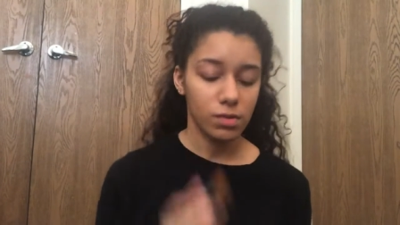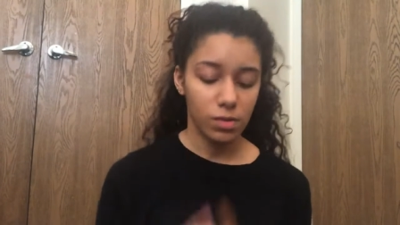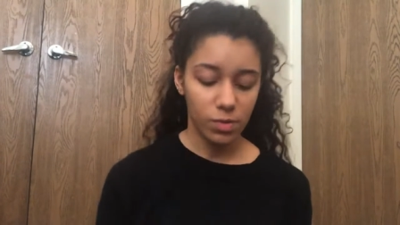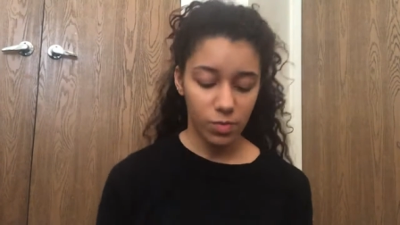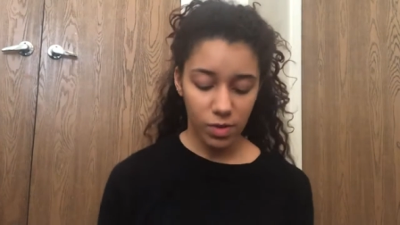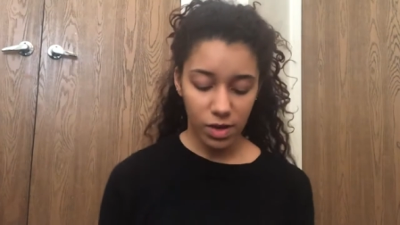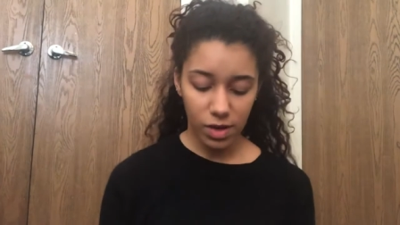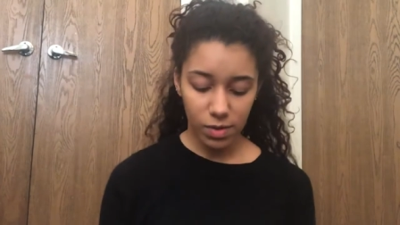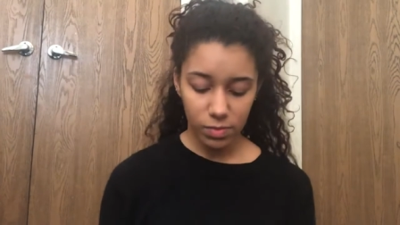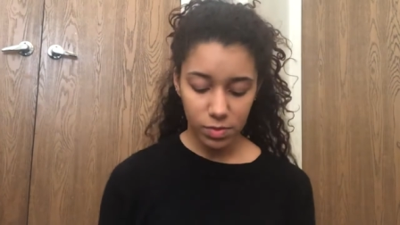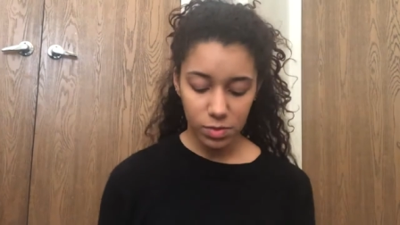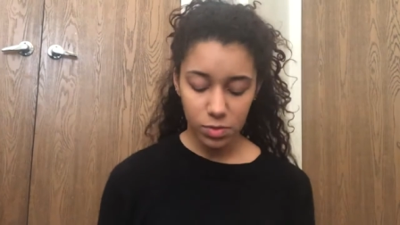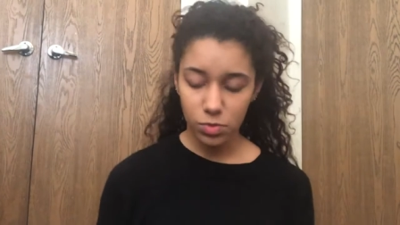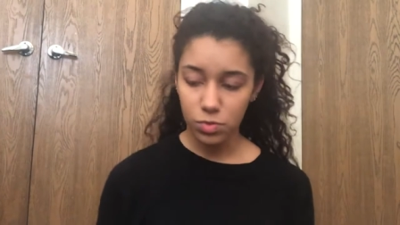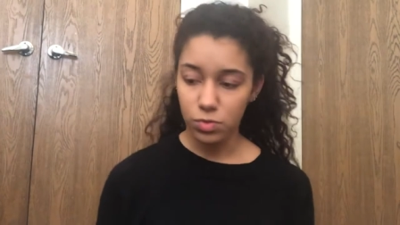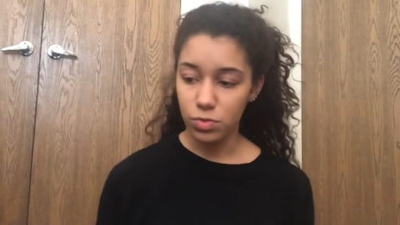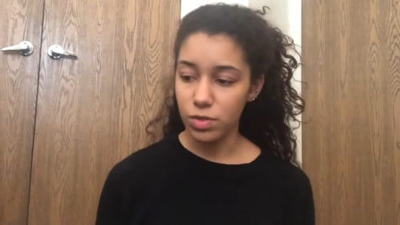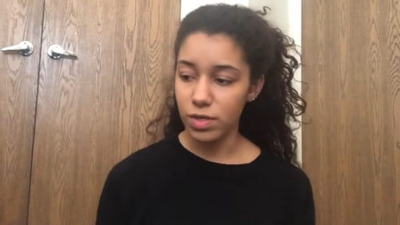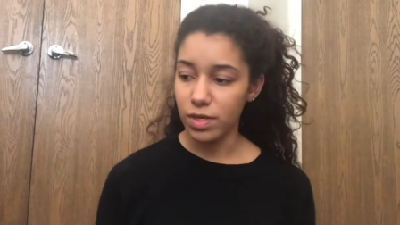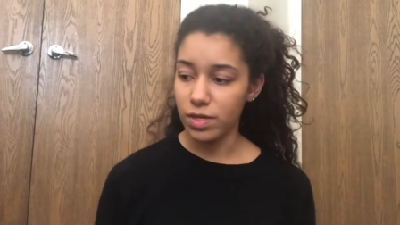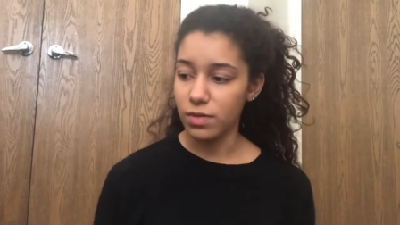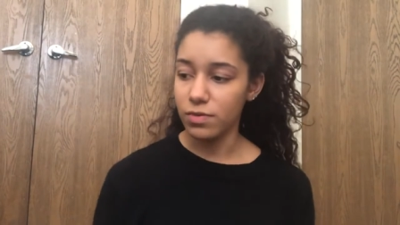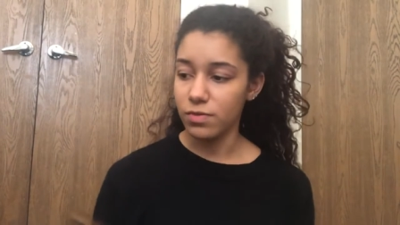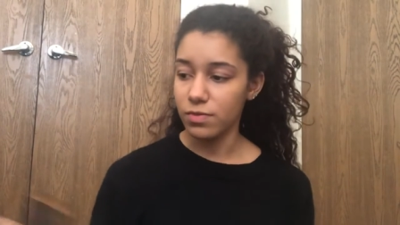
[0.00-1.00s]
I'll probably do
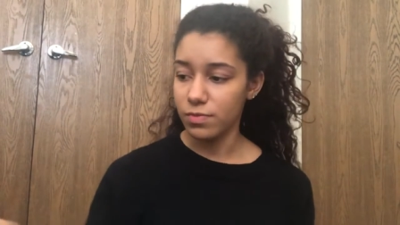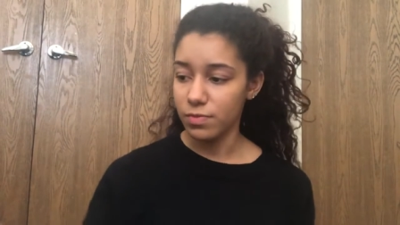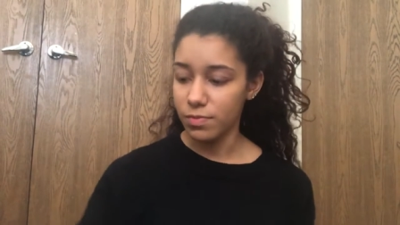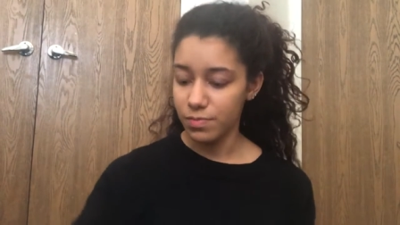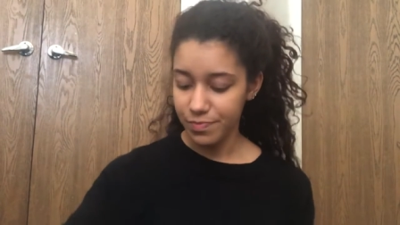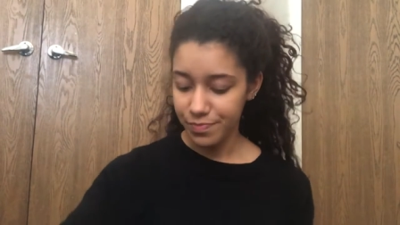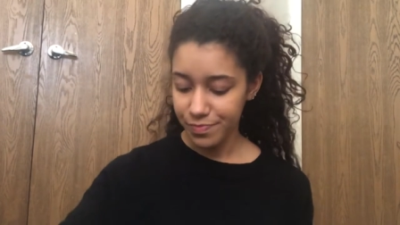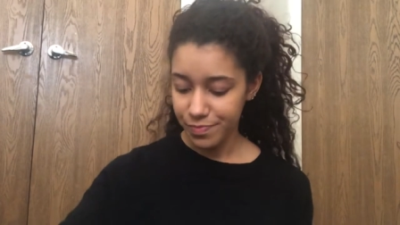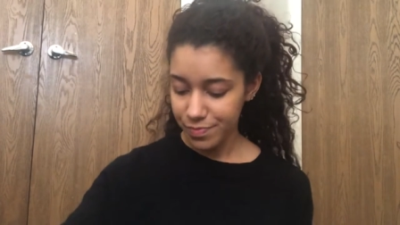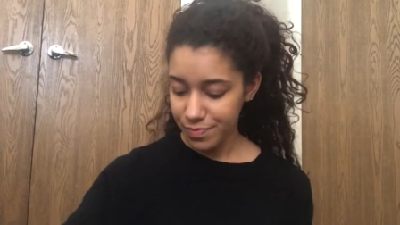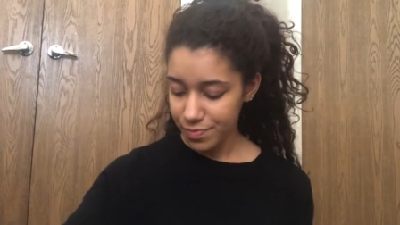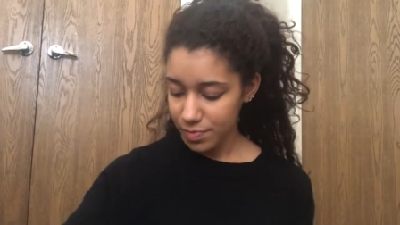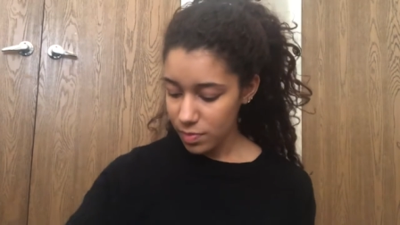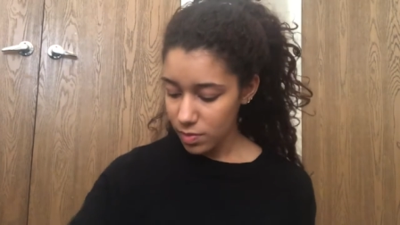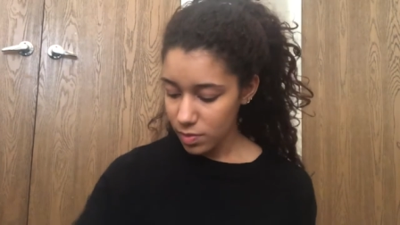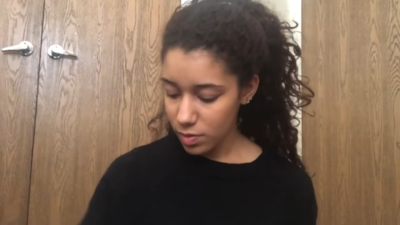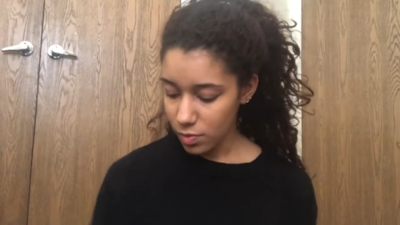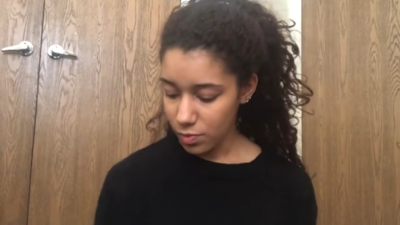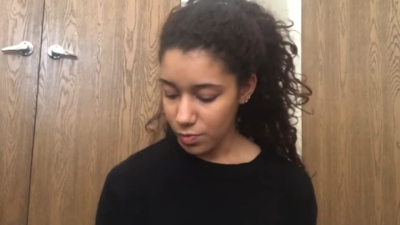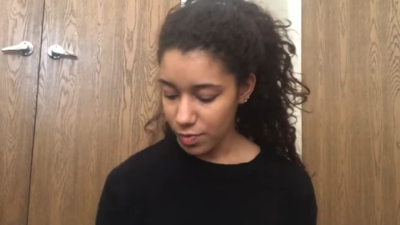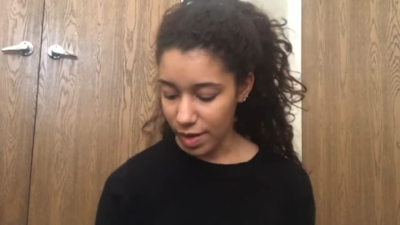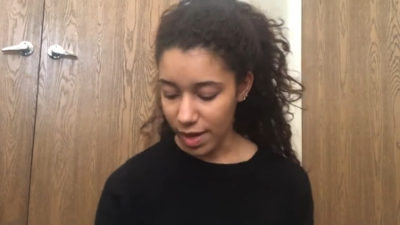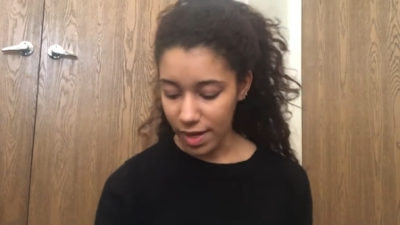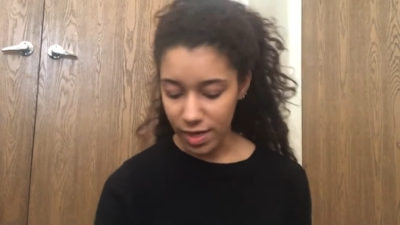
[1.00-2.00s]
like a
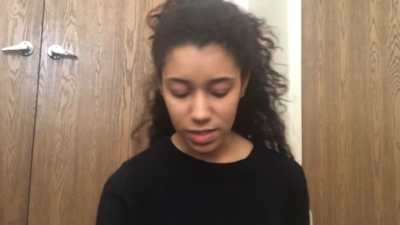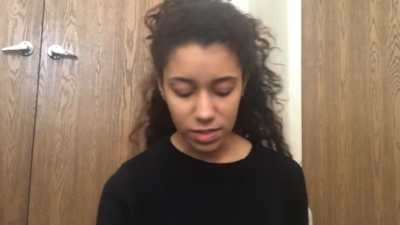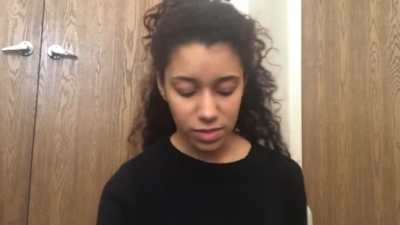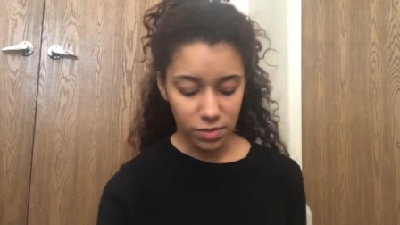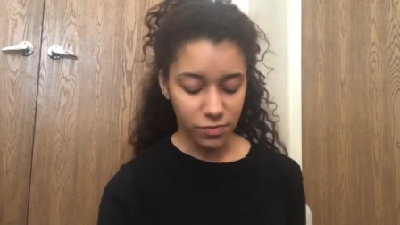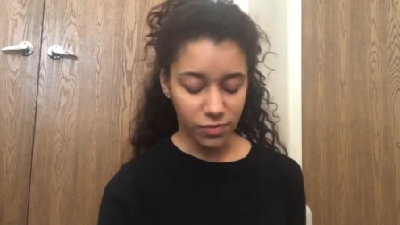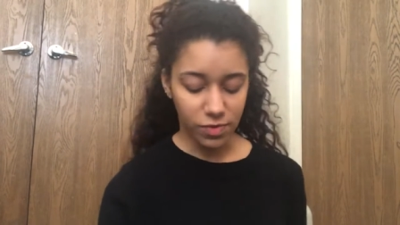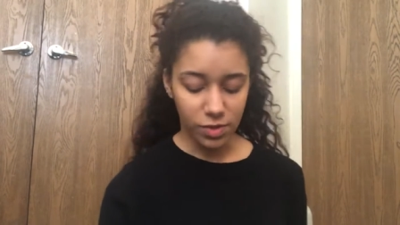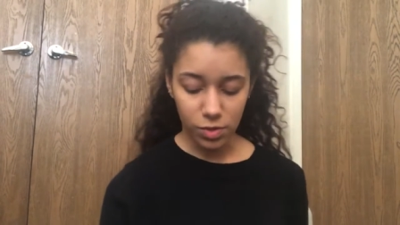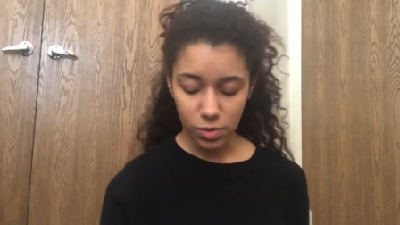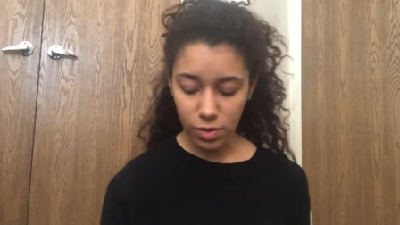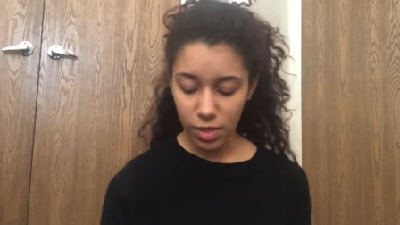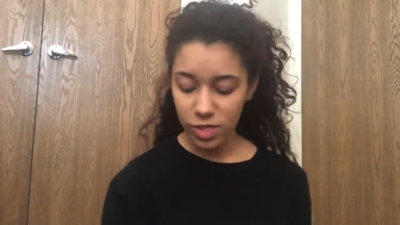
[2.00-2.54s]
reaction video.